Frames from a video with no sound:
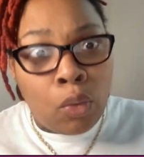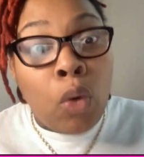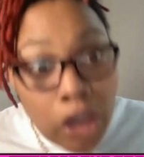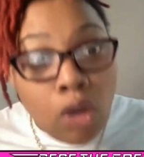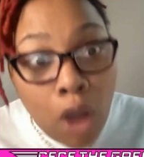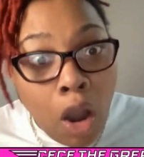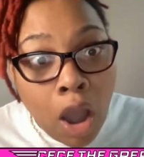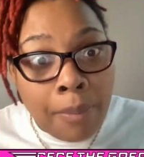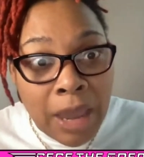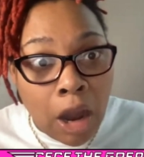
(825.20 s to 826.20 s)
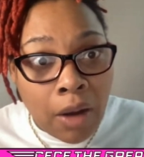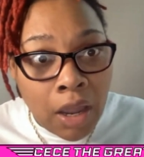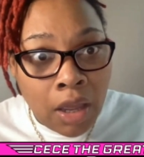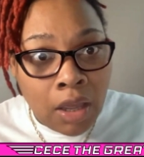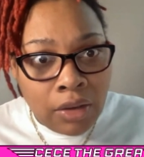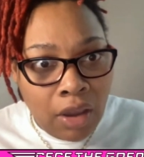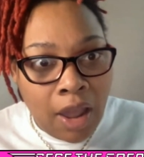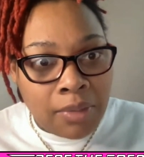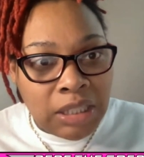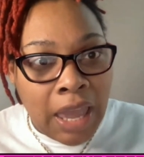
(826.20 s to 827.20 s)
Where you going, Mira? You
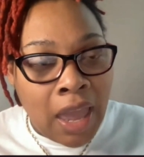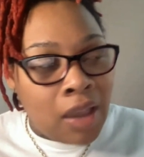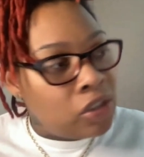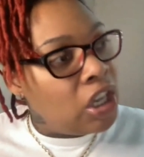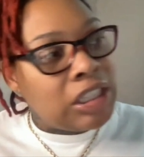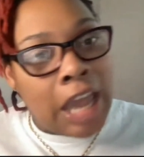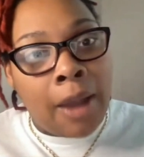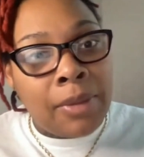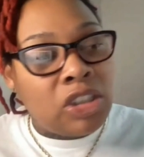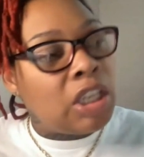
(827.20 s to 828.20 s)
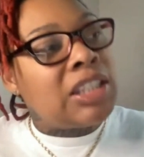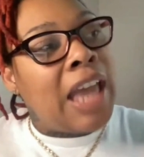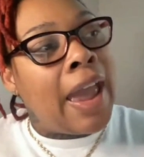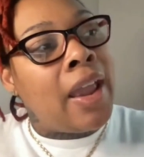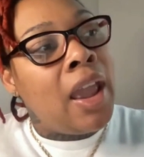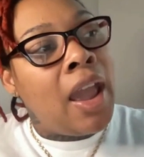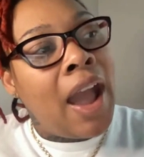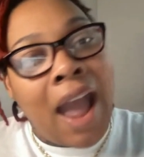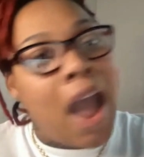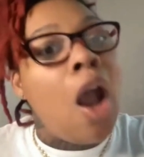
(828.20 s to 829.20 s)
know what I'm saying? She tell me, she say,
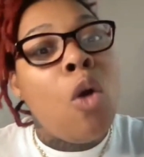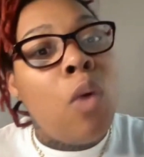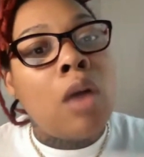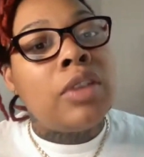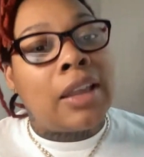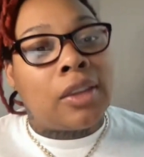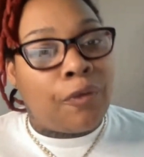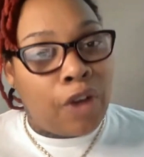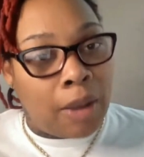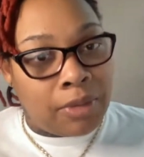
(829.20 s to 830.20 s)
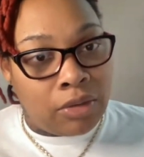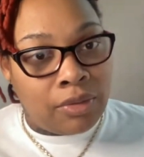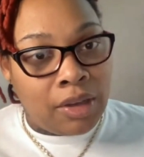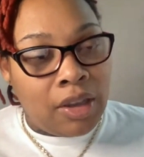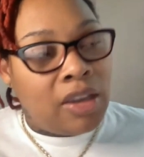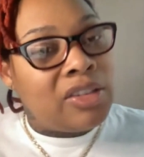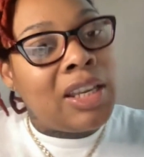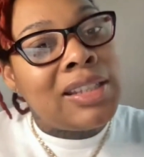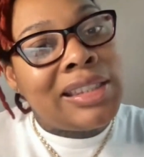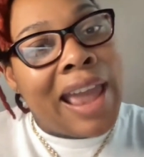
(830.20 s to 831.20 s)
I don't want nothing from you.
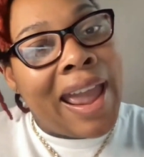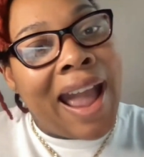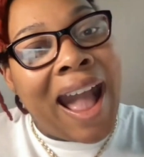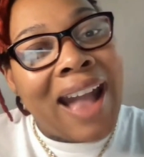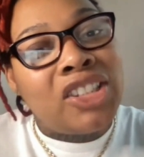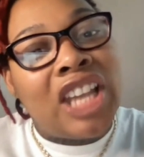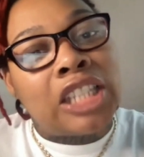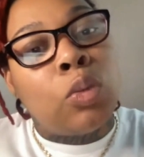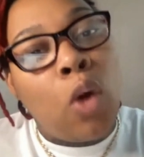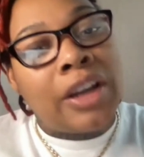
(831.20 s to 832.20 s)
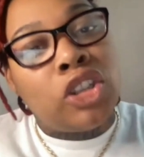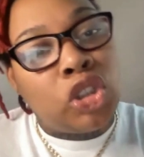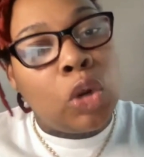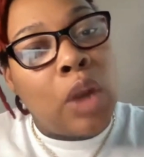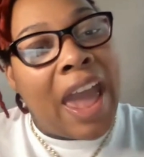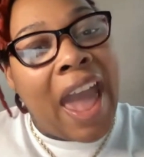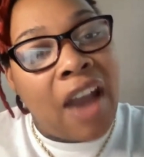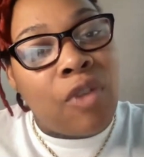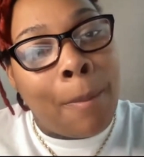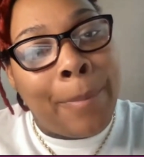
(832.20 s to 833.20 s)
She said, I just wanted you to
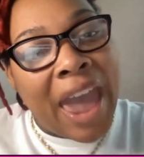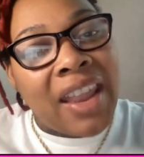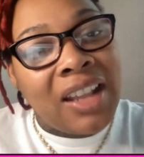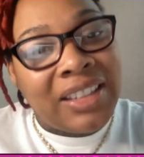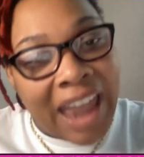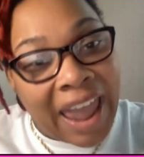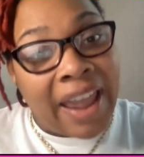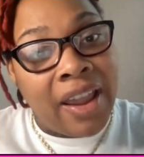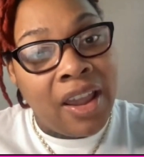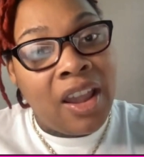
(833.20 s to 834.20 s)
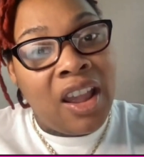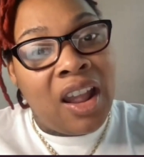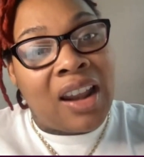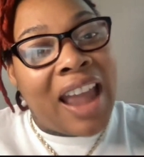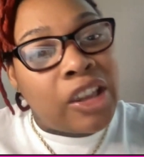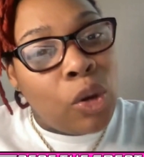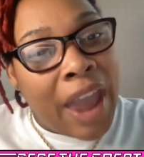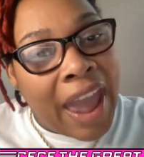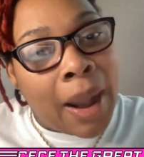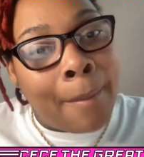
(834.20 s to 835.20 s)
have a better day like
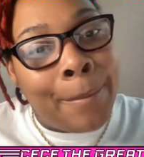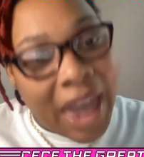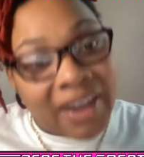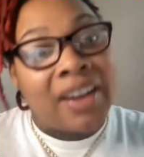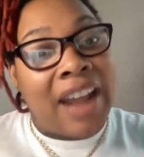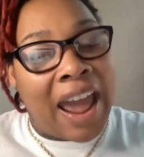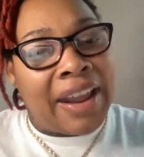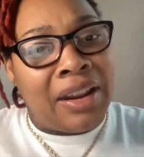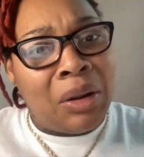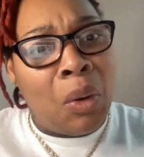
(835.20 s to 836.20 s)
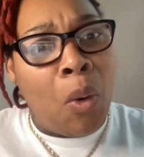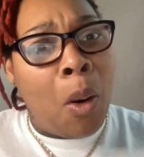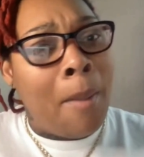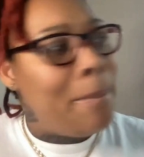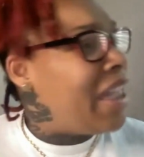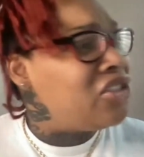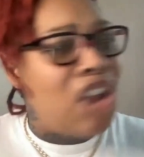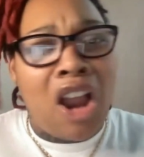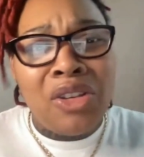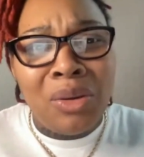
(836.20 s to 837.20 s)
you had a better night.
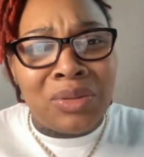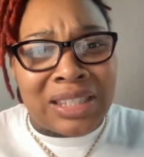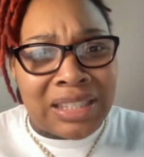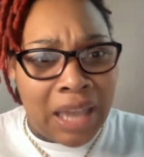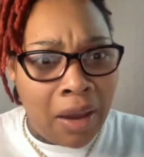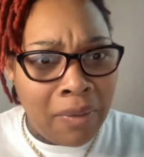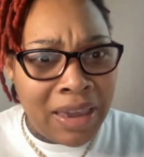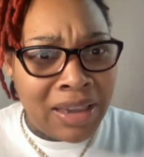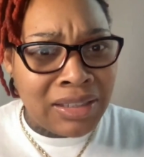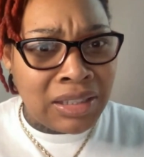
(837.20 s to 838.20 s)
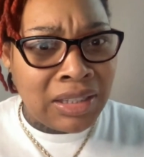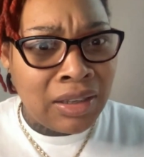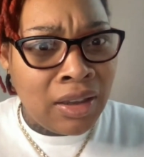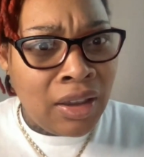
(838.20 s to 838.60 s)
Bitch, are you serious?